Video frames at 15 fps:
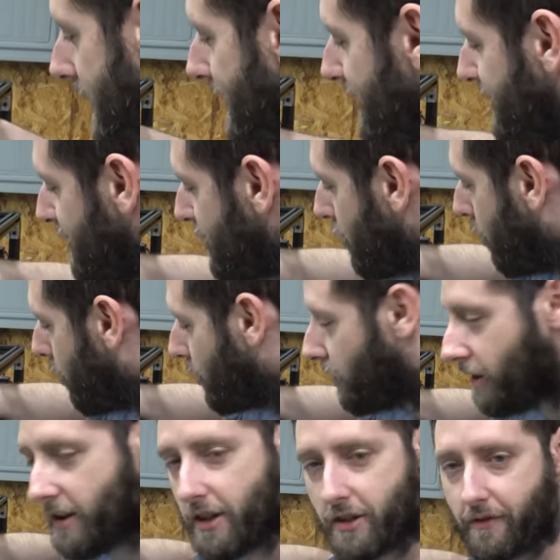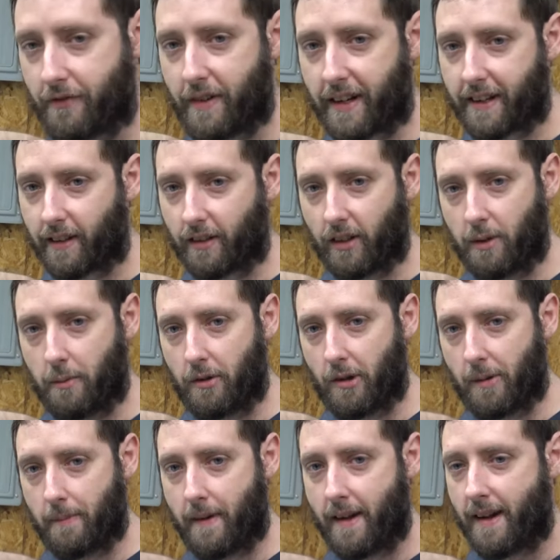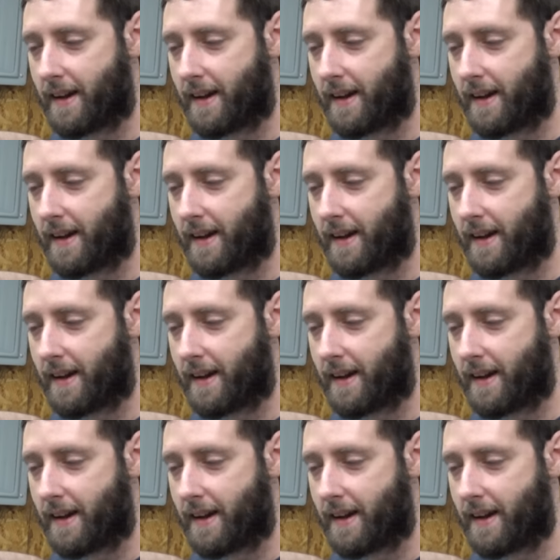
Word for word: mean, this is quarter inch thick aluminum.